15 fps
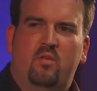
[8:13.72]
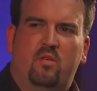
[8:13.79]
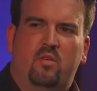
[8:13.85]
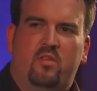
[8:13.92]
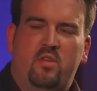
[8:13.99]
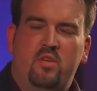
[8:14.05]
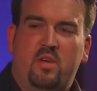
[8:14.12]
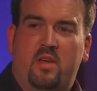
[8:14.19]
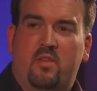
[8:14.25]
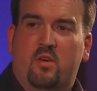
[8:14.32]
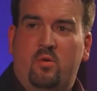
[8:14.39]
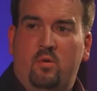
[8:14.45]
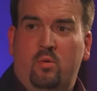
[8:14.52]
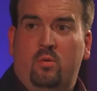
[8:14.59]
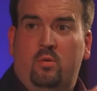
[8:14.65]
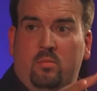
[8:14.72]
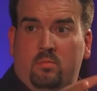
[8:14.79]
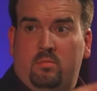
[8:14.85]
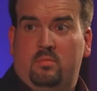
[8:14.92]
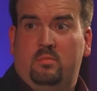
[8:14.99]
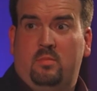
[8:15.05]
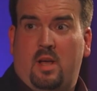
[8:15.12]
North, and you get the call
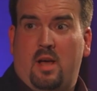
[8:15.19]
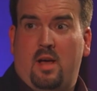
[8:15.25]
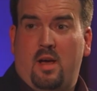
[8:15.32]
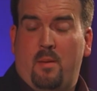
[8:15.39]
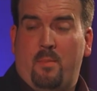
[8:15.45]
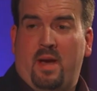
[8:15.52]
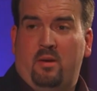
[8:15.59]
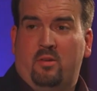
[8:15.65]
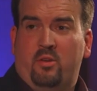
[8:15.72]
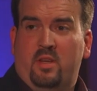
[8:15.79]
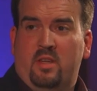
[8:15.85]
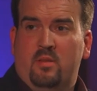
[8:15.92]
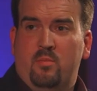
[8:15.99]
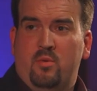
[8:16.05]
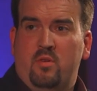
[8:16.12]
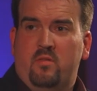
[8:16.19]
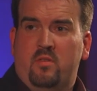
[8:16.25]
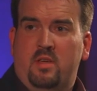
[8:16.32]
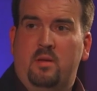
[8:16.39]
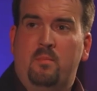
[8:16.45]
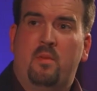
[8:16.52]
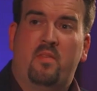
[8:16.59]
about doing the
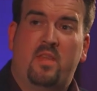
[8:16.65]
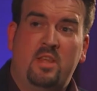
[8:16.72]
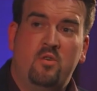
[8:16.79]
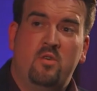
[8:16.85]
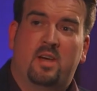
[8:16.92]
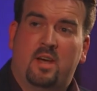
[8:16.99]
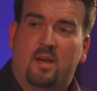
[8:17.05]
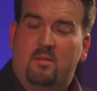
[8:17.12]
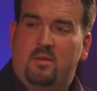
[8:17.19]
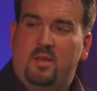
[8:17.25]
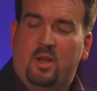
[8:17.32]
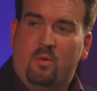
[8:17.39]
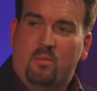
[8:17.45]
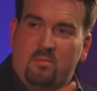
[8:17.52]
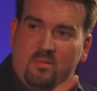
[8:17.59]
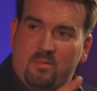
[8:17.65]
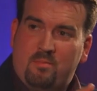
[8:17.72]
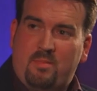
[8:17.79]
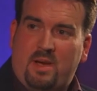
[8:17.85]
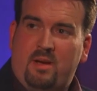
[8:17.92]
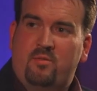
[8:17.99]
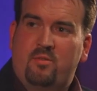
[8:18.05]
movie, but then you get,
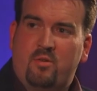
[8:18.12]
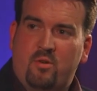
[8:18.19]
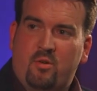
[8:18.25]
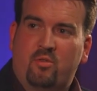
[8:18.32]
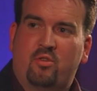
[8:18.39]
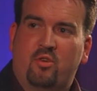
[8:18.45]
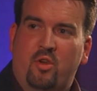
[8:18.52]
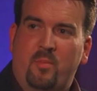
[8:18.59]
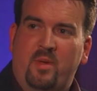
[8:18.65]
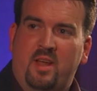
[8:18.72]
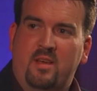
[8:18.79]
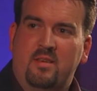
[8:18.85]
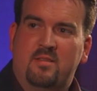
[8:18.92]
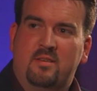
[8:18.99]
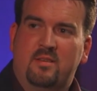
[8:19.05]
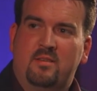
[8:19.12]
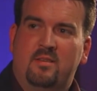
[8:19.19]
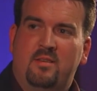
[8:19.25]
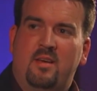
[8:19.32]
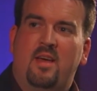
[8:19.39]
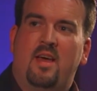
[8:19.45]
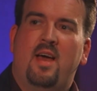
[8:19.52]
BAFTA and Oscar nominated,
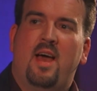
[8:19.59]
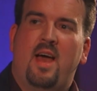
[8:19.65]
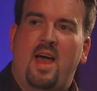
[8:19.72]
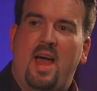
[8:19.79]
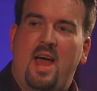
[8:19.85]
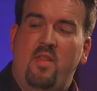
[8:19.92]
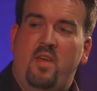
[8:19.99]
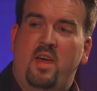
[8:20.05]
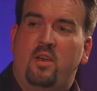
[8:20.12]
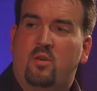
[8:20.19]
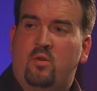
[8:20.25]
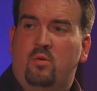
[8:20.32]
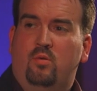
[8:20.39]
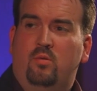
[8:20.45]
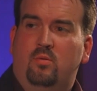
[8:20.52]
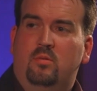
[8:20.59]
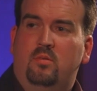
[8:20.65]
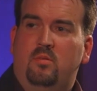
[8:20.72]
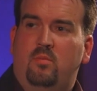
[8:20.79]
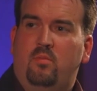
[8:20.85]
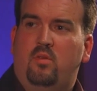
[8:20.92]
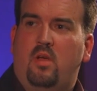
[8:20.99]
and then a call
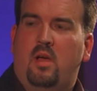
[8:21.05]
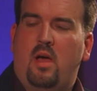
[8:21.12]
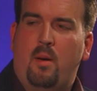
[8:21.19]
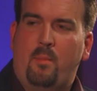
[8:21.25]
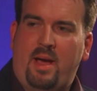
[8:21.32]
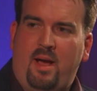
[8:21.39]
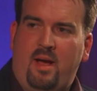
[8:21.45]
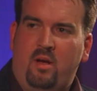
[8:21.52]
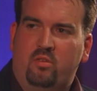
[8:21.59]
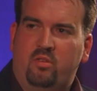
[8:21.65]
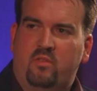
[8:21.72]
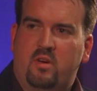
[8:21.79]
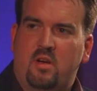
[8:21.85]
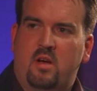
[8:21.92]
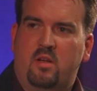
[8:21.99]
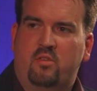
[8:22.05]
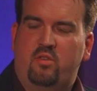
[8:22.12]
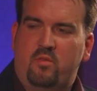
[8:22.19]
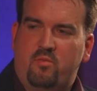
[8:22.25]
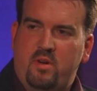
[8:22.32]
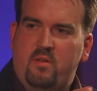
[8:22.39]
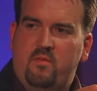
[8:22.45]
about House of Cards. So
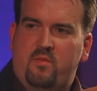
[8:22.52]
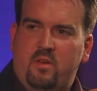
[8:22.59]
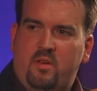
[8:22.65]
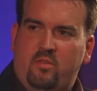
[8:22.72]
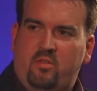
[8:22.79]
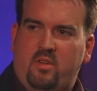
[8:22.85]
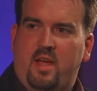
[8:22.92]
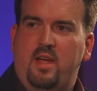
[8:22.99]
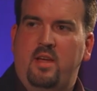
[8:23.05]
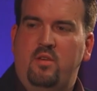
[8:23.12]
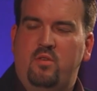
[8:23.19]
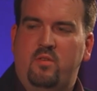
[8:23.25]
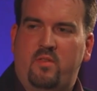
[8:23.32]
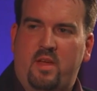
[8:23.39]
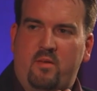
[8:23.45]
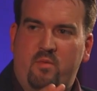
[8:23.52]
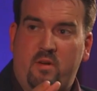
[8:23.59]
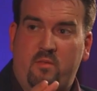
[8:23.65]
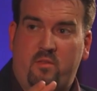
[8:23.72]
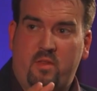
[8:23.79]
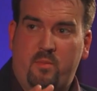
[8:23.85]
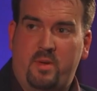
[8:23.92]
you've written for stage, you've then
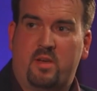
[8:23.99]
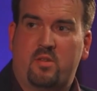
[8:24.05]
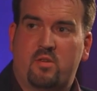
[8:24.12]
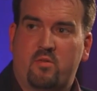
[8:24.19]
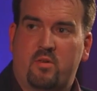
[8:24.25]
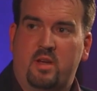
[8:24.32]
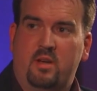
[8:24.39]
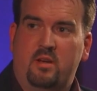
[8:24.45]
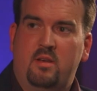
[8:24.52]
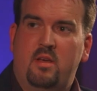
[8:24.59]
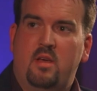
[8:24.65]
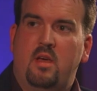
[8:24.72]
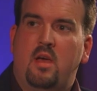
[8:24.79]
written for the big screen.